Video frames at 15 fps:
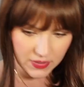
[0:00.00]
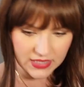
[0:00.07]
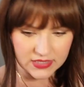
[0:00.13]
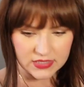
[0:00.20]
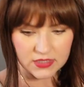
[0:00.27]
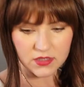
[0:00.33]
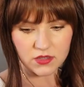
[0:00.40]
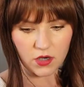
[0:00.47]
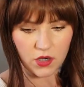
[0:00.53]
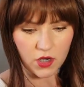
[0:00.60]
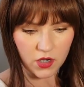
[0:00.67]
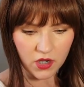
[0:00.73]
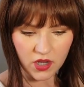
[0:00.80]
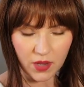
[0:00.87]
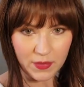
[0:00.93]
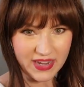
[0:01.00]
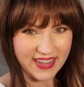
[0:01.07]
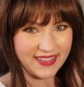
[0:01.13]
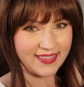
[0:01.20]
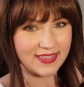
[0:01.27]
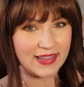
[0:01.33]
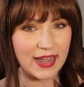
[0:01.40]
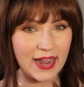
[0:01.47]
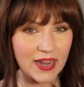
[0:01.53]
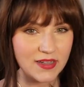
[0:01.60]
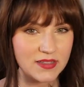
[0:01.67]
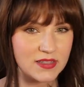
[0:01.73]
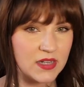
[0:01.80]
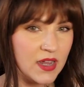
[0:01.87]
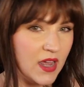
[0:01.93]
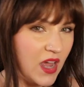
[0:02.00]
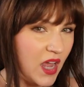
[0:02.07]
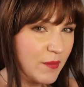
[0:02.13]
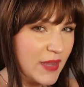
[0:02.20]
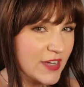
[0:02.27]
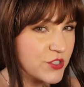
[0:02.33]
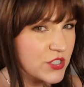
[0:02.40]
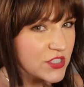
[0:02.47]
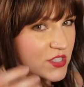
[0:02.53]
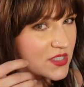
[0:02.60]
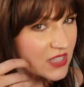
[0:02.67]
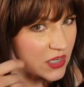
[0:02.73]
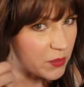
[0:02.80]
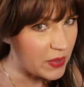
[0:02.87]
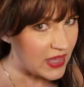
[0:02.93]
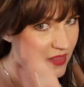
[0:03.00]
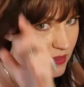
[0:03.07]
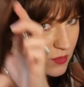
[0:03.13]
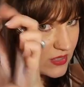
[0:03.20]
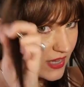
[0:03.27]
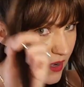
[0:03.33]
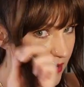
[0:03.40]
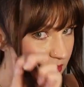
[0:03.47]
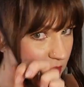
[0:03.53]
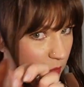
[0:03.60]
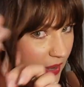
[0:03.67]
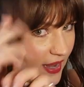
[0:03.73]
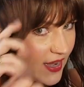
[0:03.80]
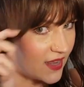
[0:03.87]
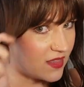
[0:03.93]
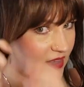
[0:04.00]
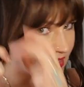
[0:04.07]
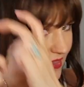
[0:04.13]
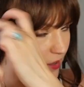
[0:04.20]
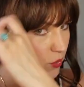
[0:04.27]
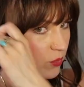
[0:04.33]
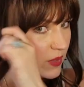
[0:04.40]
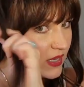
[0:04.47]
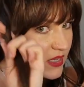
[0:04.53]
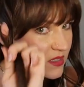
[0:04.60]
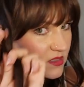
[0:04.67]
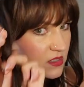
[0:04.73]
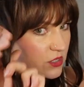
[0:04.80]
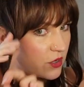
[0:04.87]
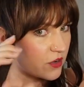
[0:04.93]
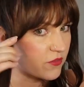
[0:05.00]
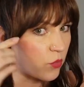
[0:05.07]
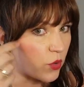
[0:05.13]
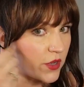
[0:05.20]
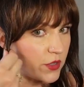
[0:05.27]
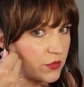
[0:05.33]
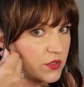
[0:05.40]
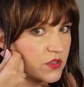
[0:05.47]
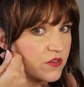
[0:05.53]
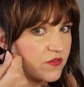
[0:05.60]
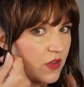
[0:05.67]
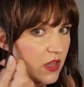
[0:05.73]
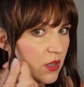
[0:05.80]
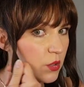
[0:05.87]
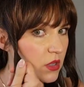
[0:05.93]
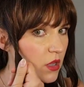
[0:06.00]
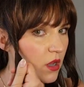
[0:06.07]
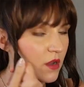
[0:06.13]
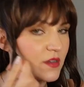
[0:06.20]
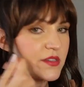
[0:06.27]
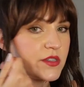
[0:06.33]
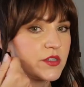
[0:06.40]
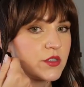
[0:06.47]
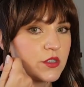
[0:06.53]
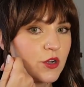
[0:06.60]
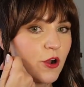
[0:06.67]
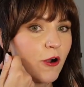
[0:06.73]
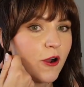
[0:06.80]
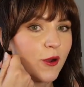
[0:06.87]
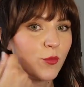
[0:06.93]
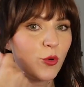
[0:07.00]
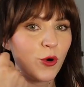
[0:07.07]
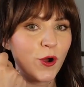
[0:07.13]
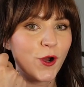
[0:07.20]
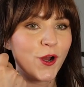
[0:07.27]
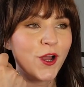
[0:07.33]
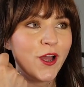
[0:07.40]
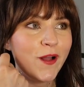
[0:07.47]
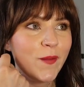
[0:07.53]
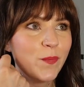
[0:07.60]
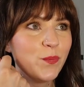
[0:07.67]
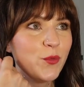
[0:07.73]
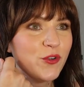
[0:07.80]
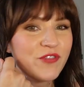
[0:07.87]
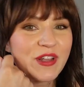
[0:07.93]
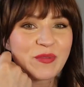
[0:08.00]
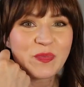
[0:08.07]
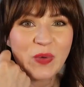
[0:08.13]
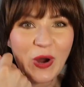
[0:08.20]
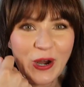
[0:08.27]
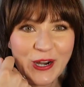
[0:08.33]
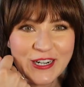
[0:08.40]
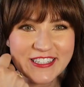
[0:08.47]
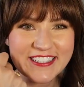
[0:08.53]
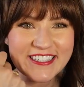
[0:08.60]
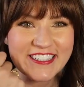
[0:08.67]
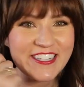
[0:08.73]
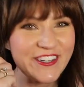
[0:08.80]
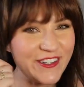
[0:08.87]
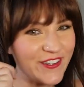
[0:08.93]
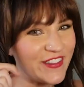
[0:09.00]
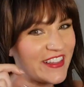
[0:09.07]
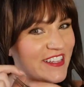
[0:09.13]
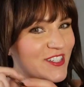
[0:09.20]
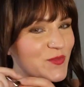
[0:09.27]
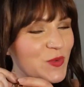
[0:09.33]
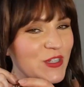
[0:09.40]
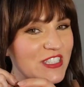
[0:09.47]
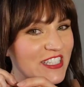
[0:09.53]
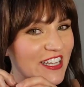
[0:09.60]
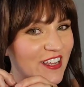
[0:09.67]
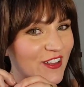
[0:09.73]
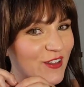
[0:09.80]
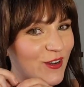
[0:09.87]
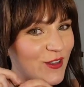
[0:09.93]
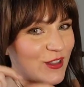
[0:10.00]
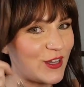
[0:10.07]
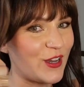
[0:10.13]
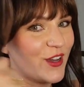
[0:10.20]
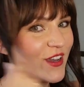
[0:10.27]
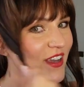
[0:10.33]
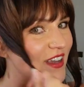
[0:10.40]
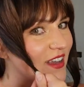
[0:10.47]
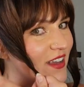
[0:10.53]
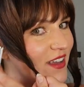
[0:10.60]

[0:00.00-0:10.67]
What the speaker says: pieces are coming in last, I'm actually just going to pin those out of the way. I think that will be easier for you to follow along since there are more moving parts to this particular look.